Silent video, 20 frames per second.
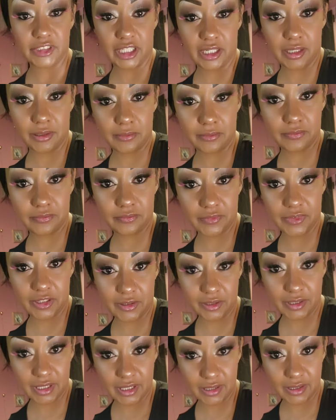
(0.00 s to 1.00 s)
Oh,
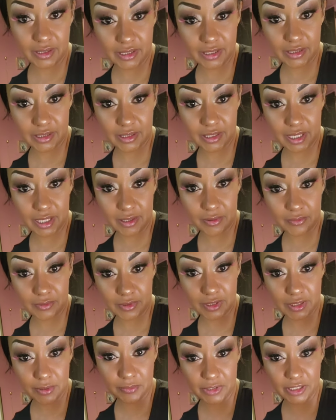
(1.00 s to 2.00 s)
hold on. TikTok
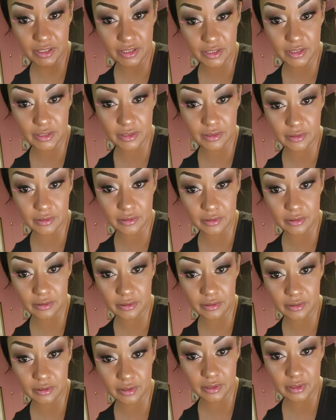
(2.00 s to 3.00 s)
wants me to.
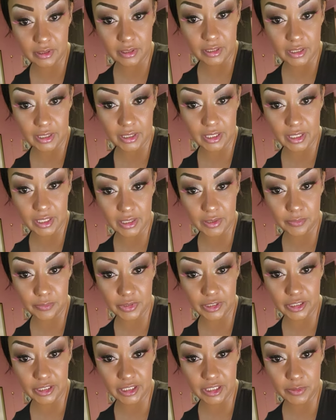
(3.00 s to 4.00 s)
I gotta
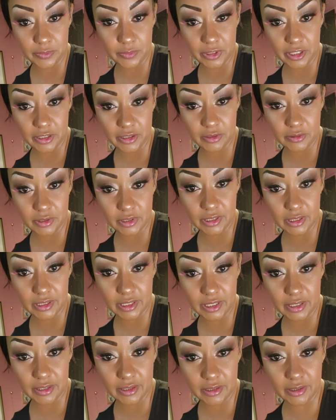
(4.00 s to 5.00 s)
put this puzzle
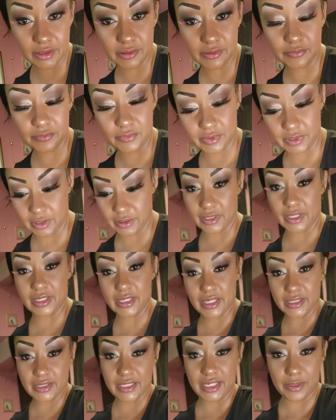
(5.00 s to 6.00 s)
together. Hold on, I
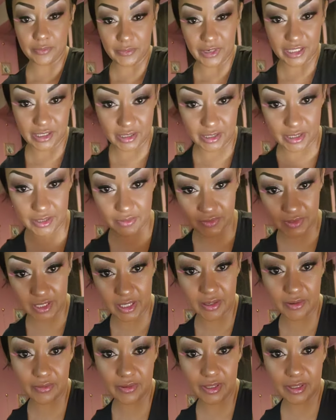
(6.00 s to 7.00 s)
gotta take my gloves
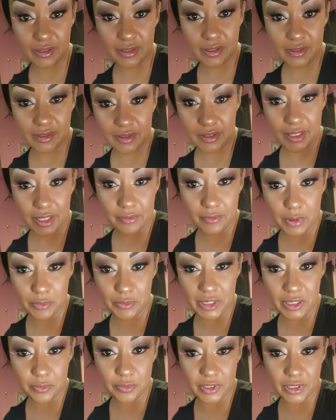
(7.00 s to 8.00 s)
off. They want
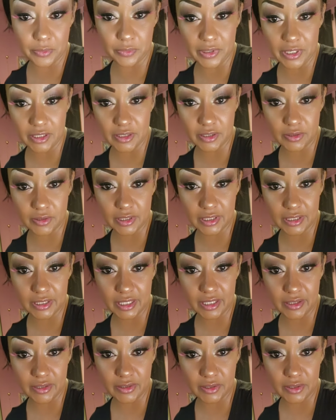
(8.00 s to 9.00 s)
me to put a puzzle
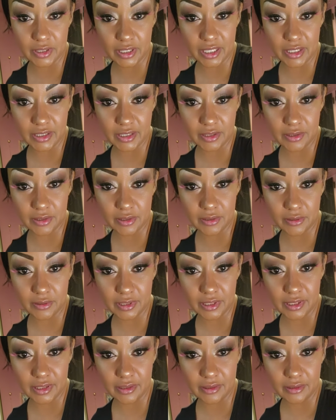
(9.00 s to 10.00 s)
together, you guys, so hold
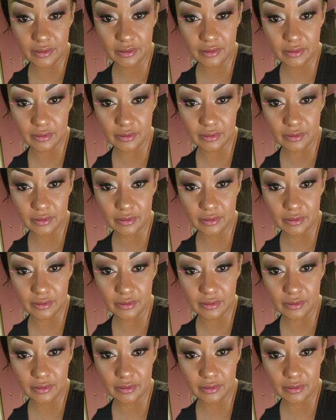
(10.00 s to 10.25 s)
on.